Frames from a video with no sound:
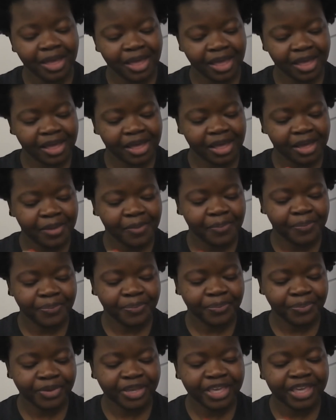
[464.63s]

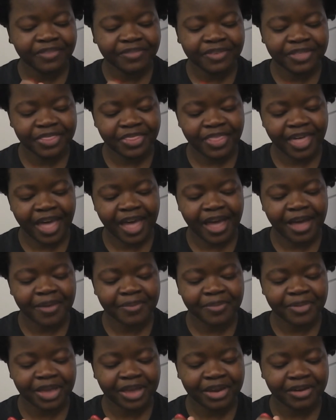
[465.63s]
But even that,
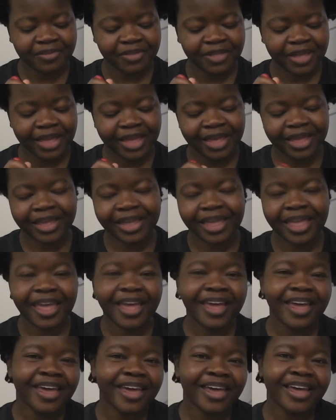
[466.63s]
I'm kind of like,
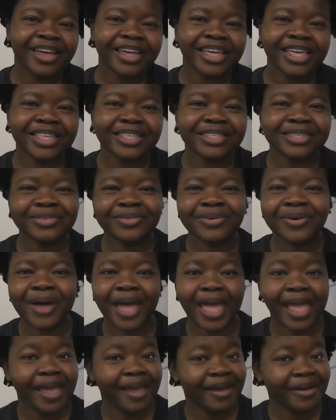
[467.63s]
it's not
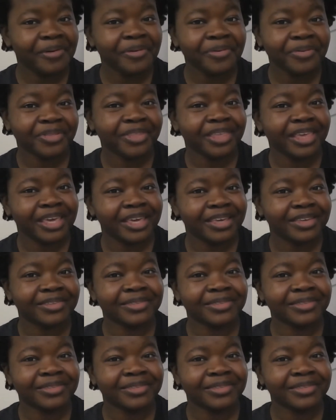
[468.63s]
healthy.